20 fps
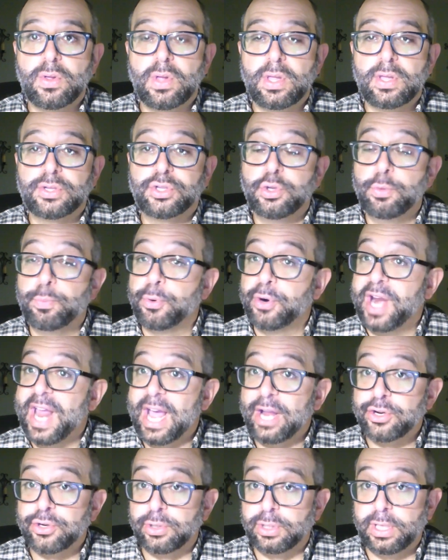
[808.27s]

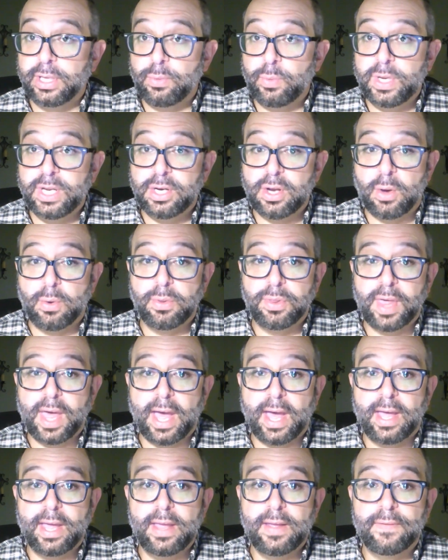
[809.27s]
supernaturally, we know
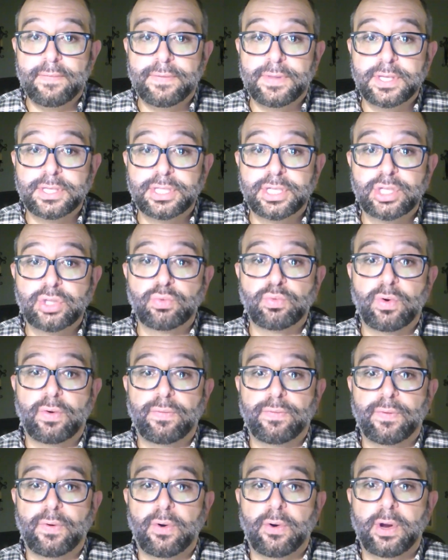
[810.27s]
that if this is
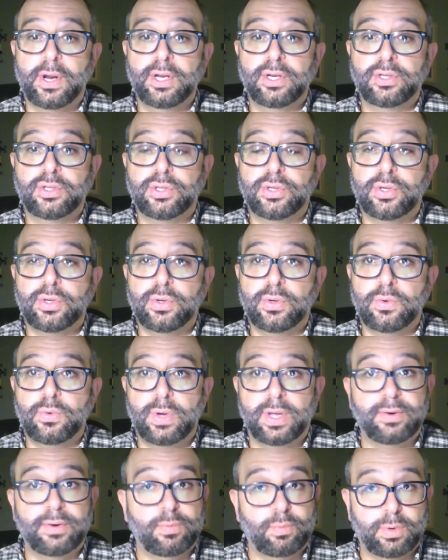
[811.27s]
referring to,
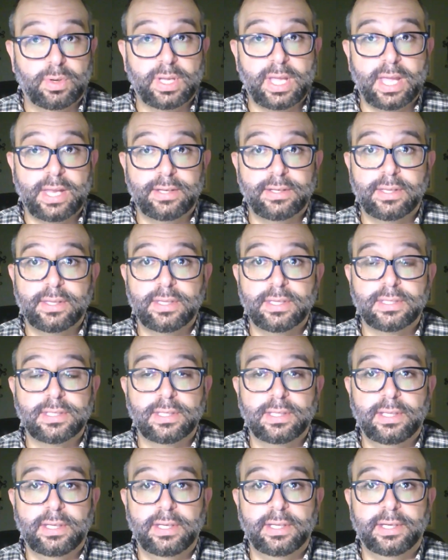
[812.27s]
and we'll get into this in
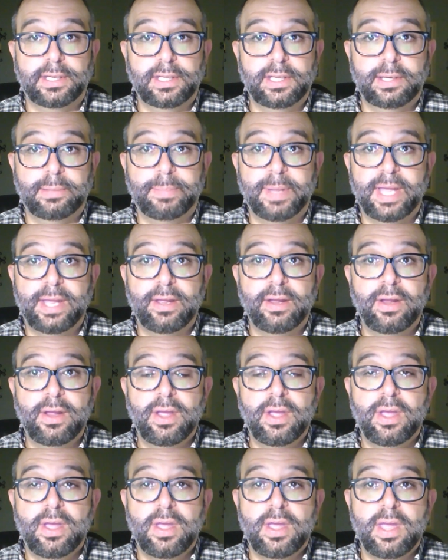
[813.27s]
a little bit,
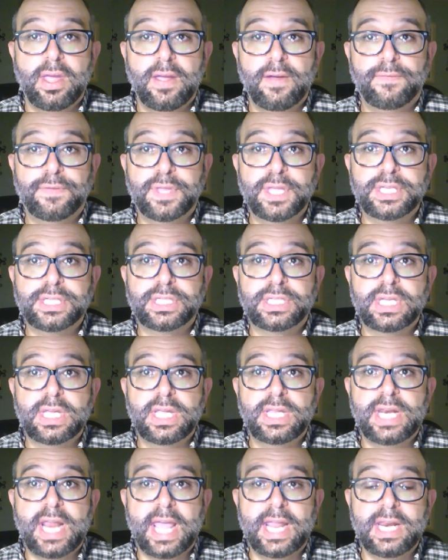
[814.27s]
if this
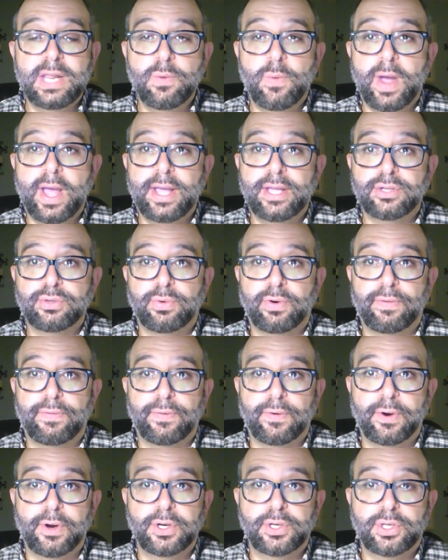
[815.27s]
in any way is
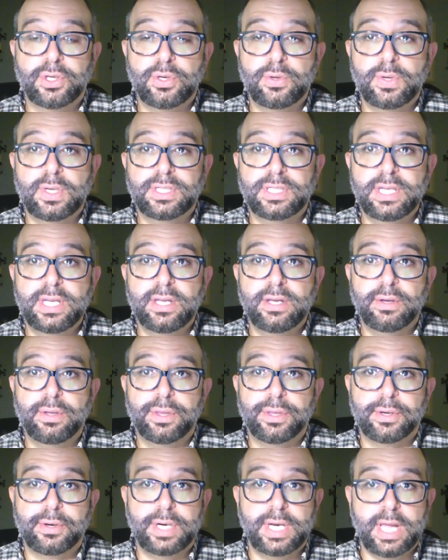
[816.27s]
referring to Ezekiel
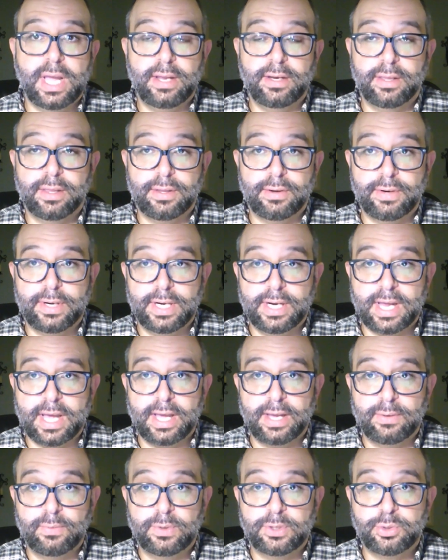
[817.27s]
38 and
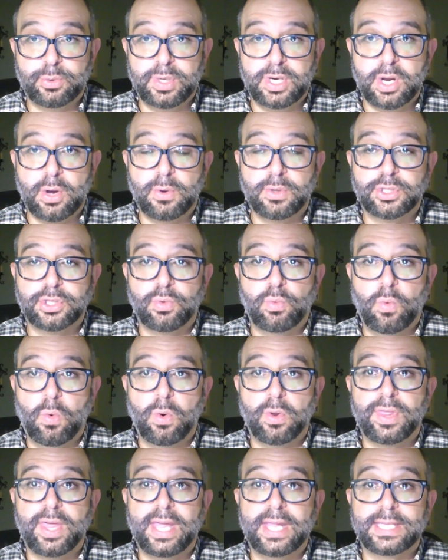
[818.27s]
39, which we know is a
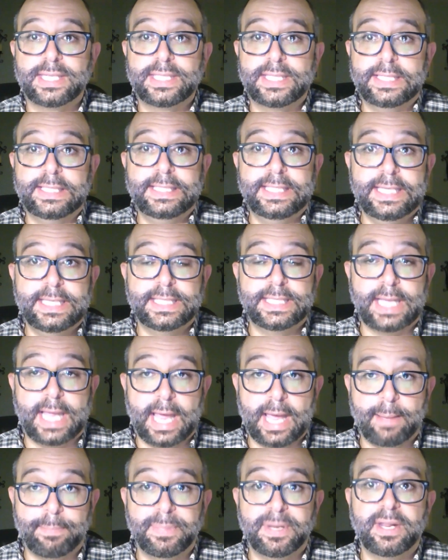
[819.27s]
war that still needs to
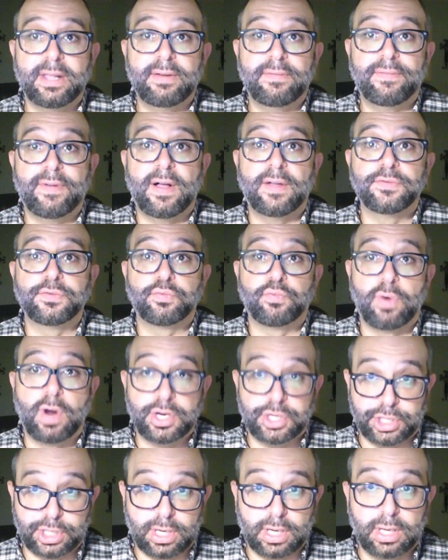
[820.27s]
happen, that involves
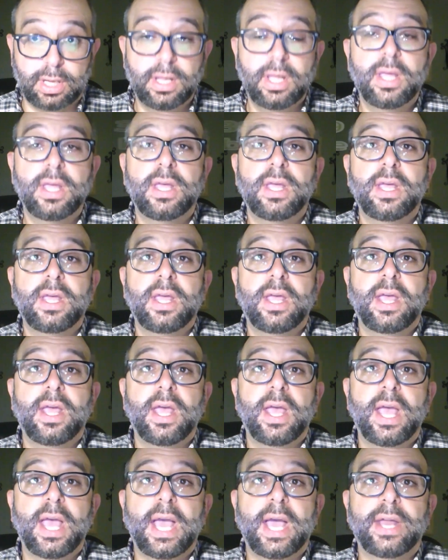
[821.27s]
Russia
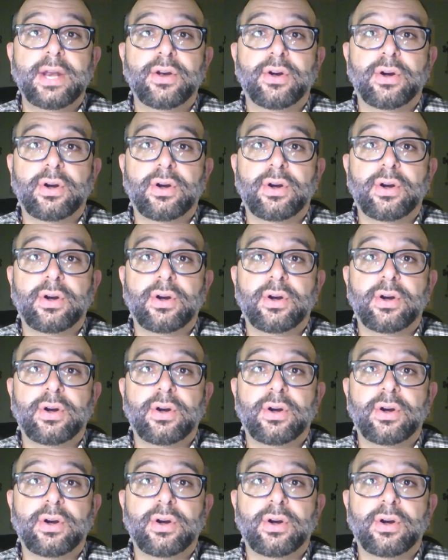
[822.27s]
and